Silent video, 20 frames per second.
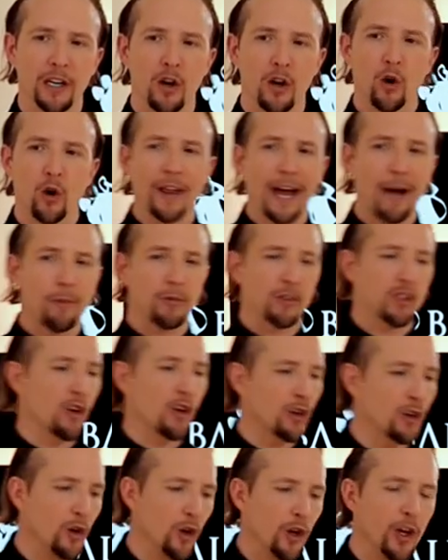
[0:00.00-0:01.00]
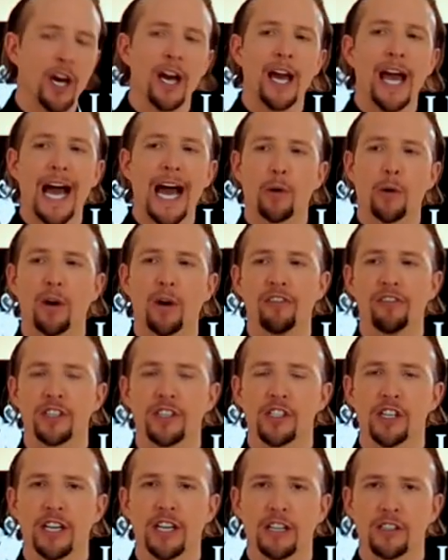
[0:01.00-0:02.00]
Well, that was not good. How do I fix
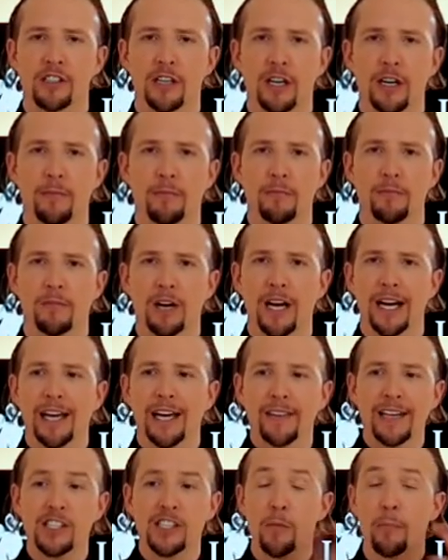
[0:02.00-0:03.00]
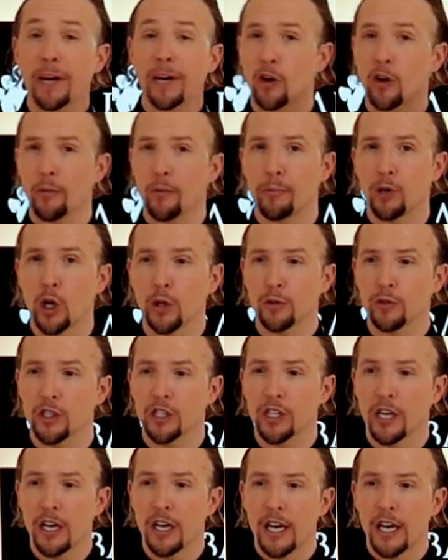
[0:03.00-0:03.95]
it next time, right? And that's a better approach.